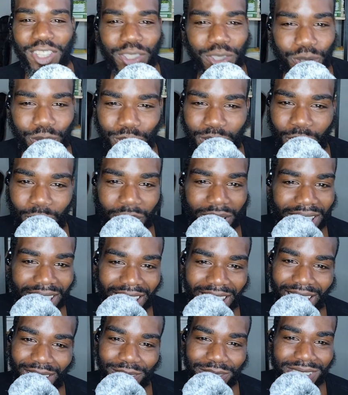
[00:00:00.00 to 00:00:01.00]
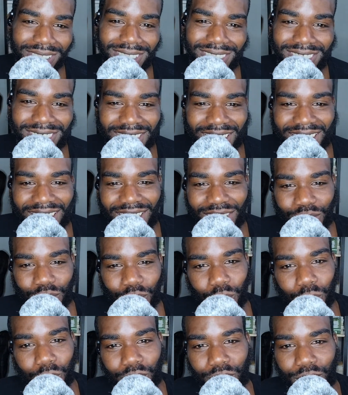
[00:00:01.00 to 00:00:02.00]
You don't have to say a
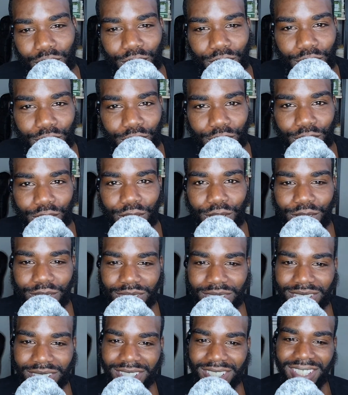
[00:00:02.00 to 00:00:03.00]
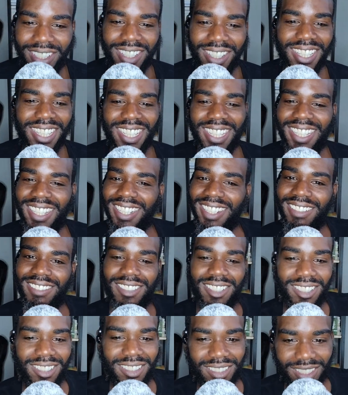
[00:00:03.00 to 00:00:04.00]
word.
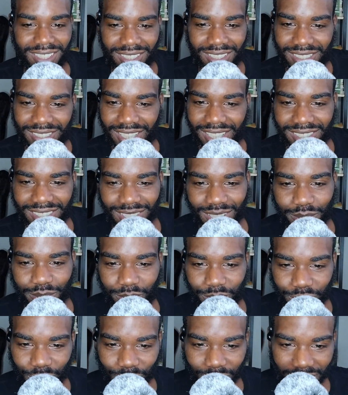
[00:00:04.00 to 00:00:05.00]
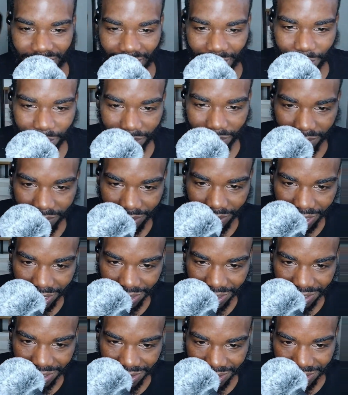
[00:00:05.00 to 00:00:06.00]
It's that simple. You a life of
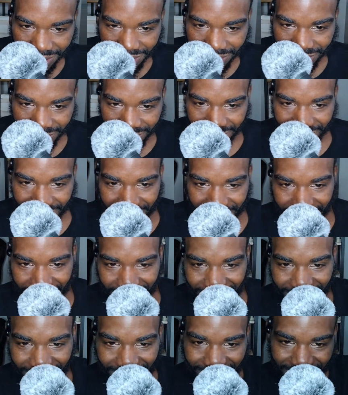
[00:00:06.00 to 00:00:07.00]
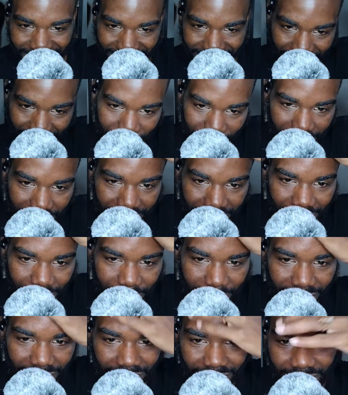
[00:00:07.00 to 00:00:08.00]
8. Yep, I cut
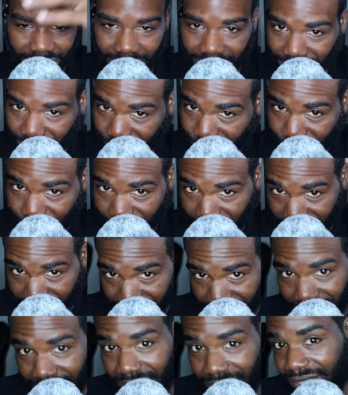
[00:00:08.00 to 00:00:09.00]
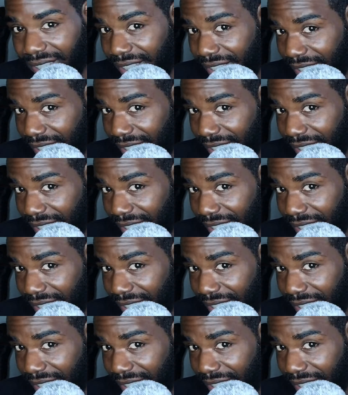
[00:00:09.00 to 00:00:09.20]
my hair. I sure did.